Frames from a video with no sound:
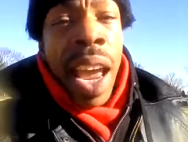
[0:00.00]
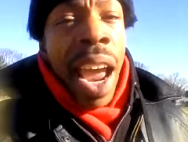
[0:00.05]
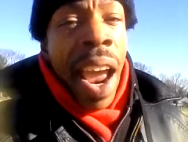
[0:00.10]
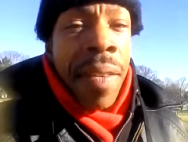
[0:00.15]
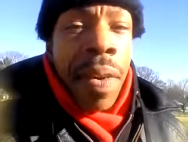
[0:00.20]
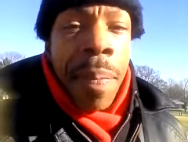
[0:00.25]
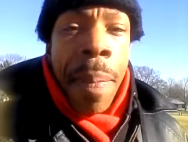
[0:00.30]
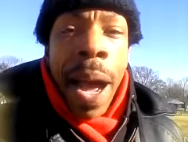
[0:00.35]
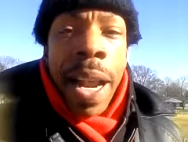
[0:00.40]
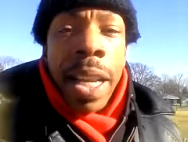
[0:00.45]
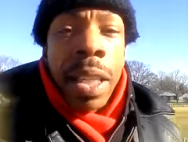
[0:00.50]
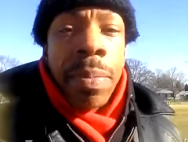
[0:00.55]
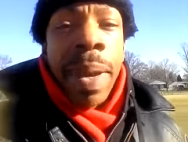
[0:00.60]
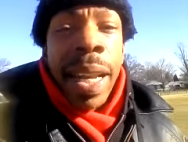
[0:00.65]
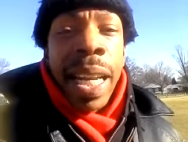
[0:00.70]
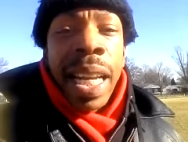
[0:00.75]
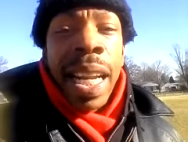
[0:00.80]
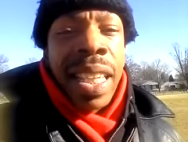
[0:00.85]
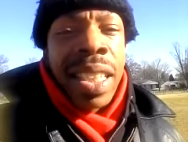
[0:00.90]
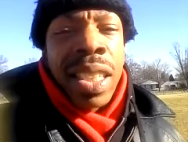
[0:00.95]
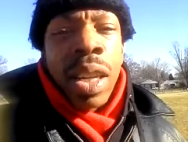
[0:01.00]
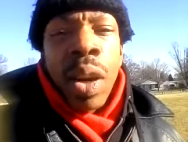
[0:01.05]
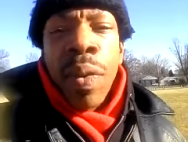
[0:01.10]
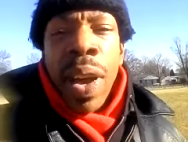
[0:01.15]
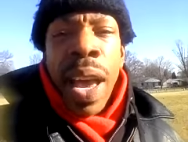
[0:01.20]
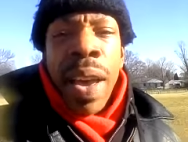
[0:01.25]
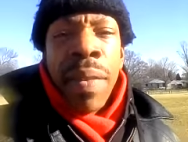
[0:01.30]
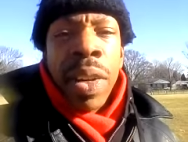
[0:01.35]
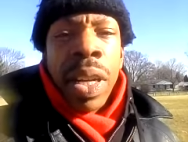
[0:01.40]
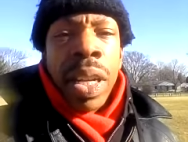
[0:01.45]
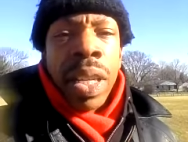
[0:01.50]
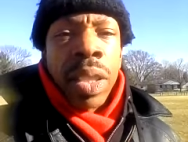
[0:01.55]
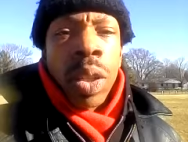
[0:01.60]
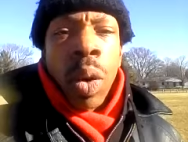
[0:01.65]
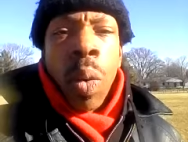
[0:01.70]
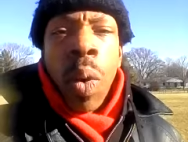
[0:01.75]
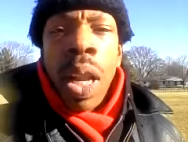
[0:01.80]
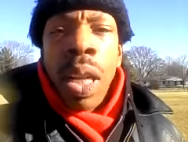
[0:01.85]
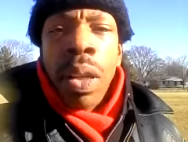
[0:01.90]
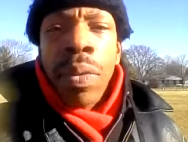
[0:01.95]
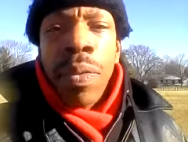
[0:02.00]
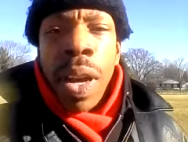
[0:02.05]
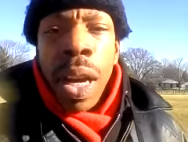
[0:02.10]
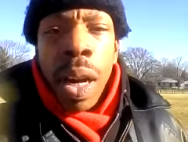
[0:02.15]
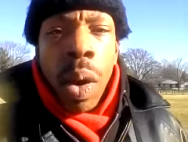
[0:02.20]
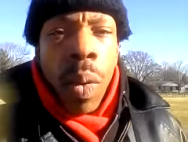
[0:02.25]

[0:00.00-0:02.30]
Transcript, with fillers: Everybody's making self evidence to qualify,